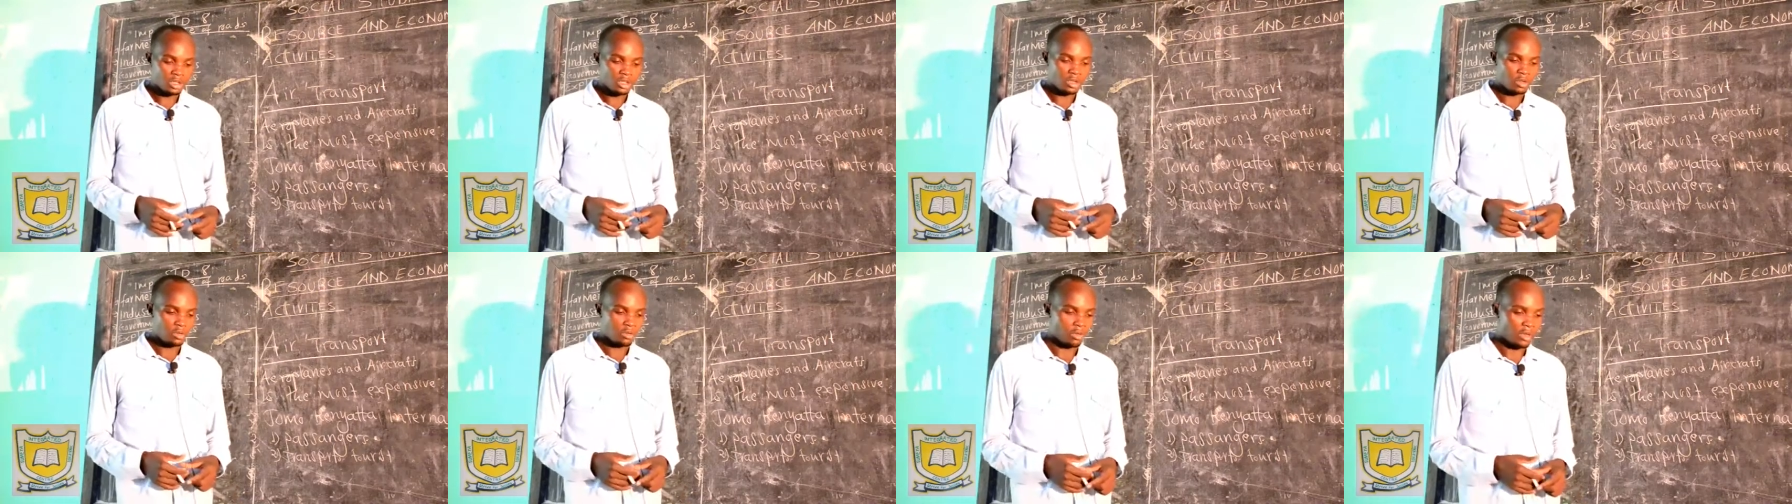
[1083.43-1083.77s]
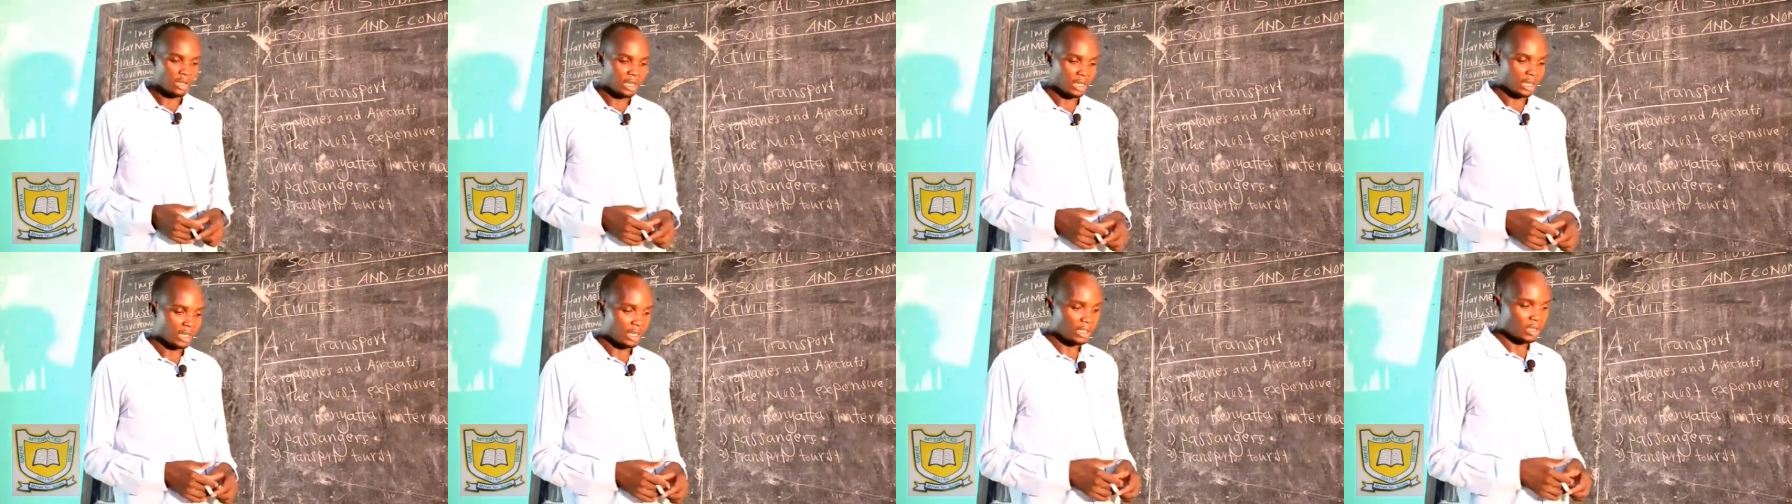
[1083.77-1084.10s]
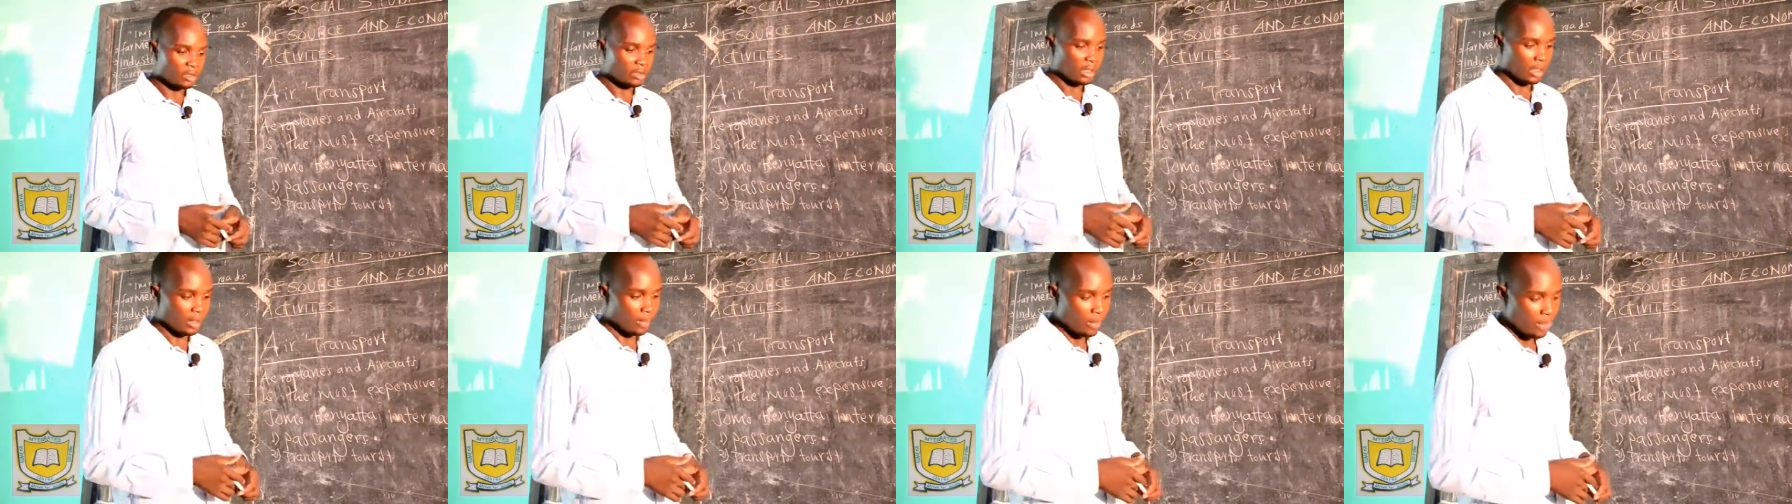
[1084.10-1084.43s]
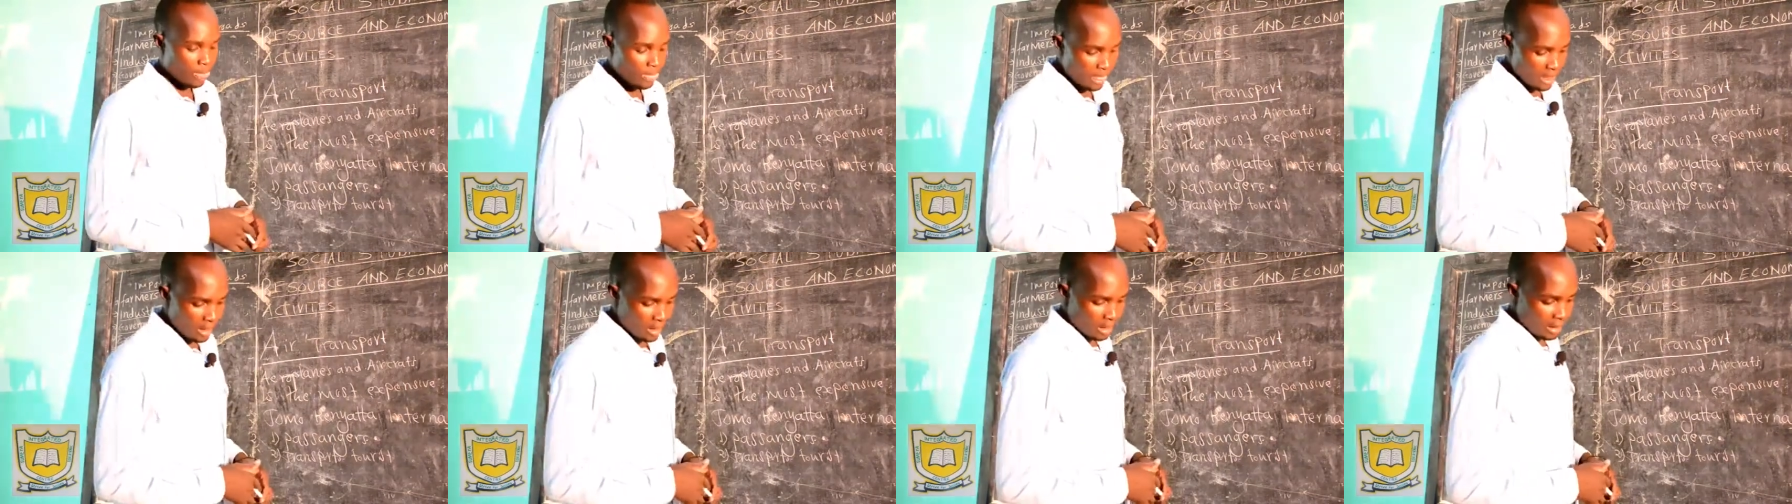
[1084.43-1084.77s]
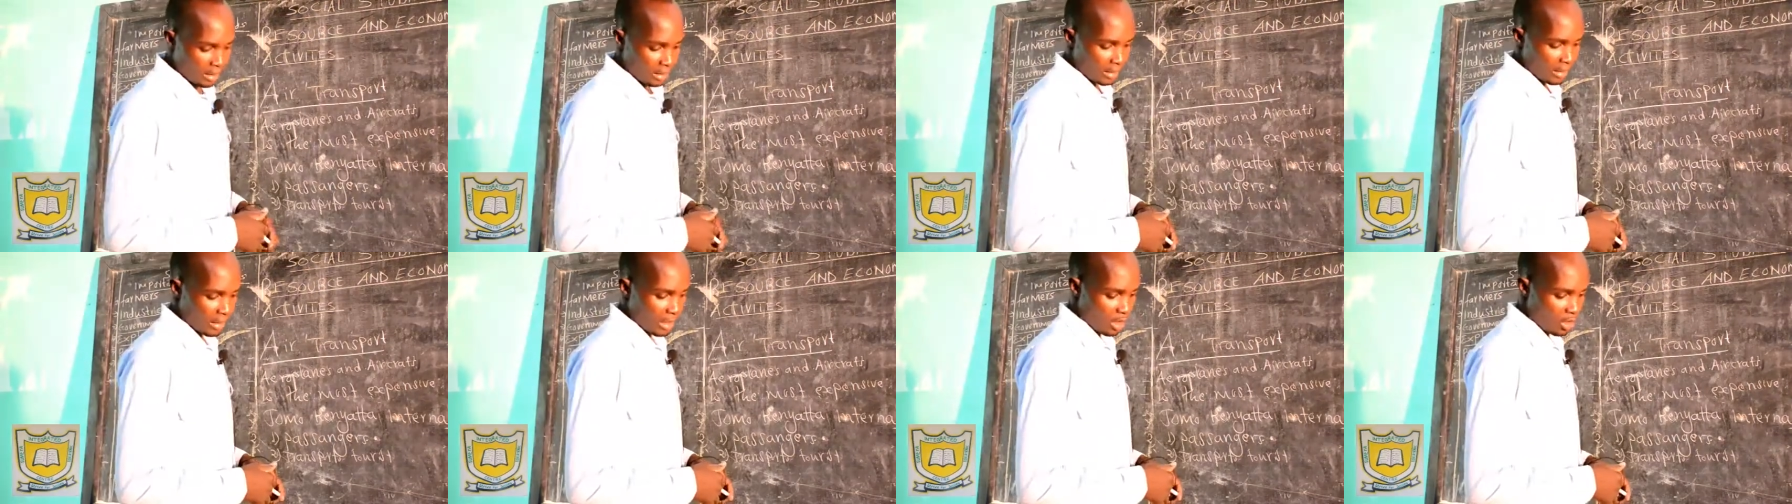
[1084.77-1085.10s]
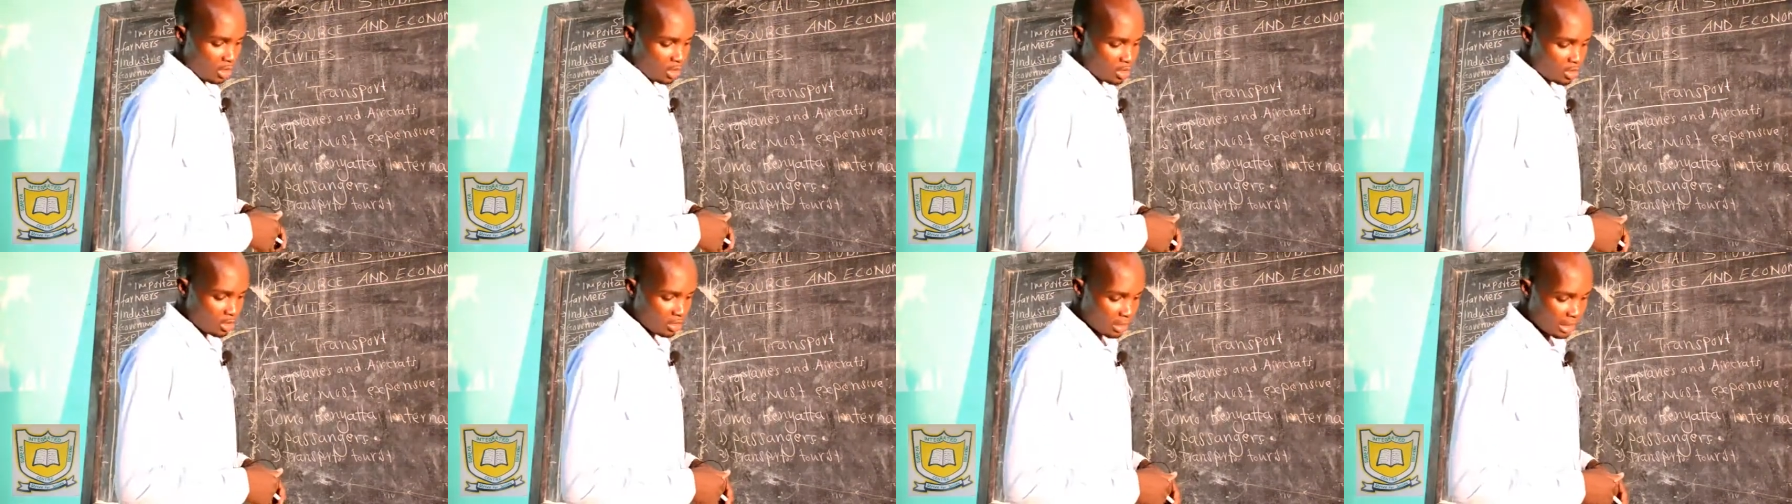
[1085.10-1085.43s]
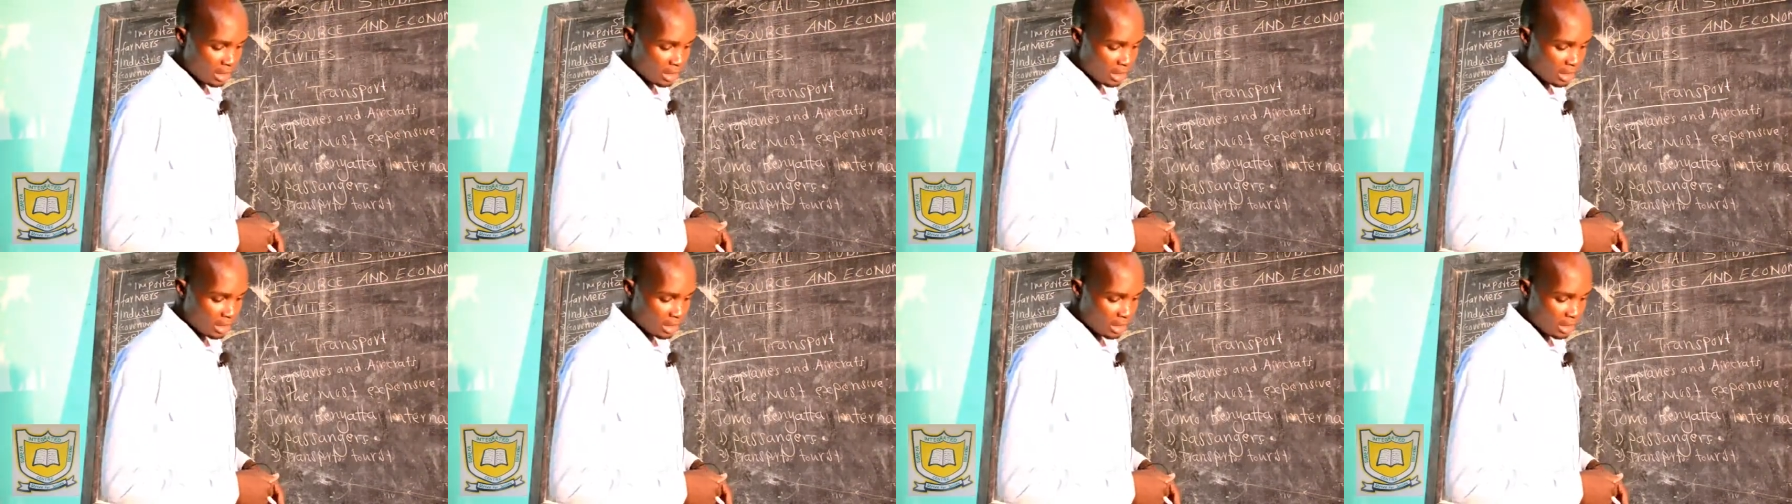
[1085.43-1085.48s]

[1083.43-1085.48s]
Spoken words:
to the country. Then also